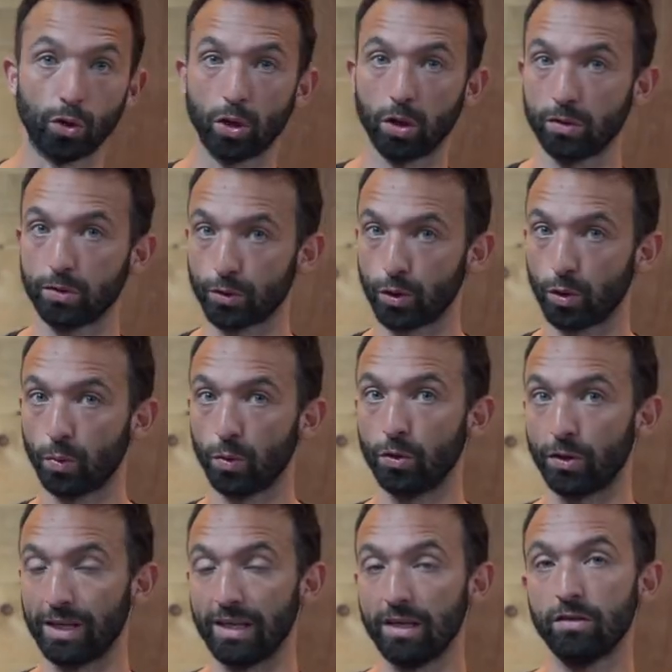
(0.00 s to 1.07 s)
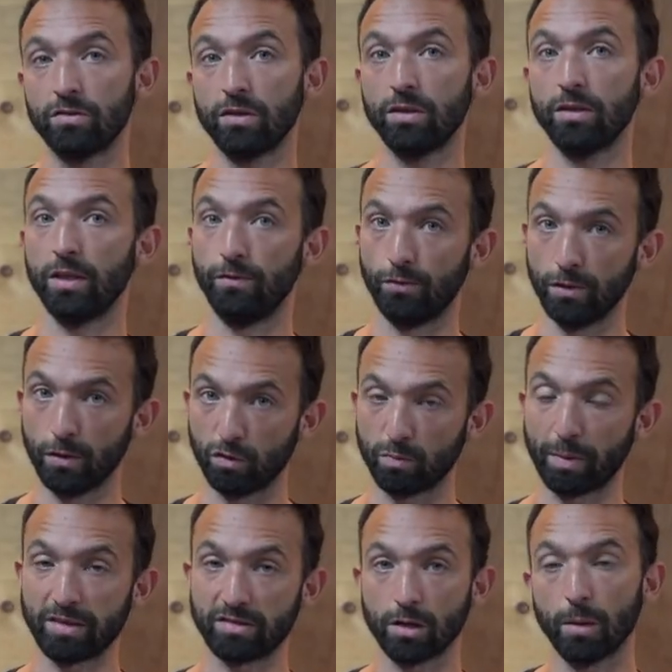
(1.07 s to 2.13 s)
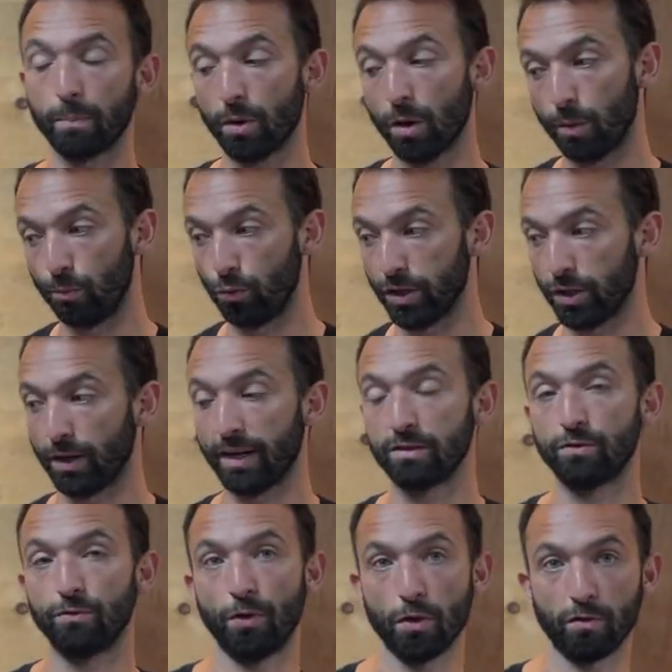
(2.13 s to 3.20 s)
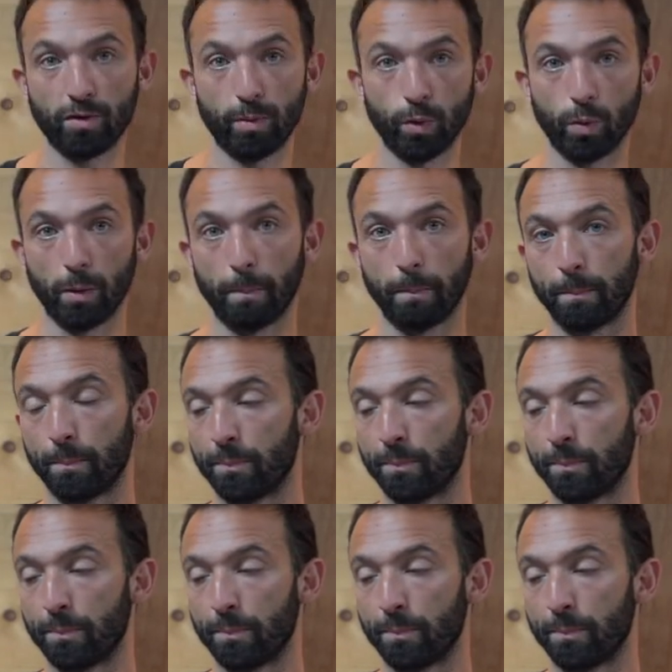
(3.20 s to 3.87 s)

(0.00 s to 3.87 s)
The closer to the wall, the easier. If you need to spice it up, bring your hands further from the wall.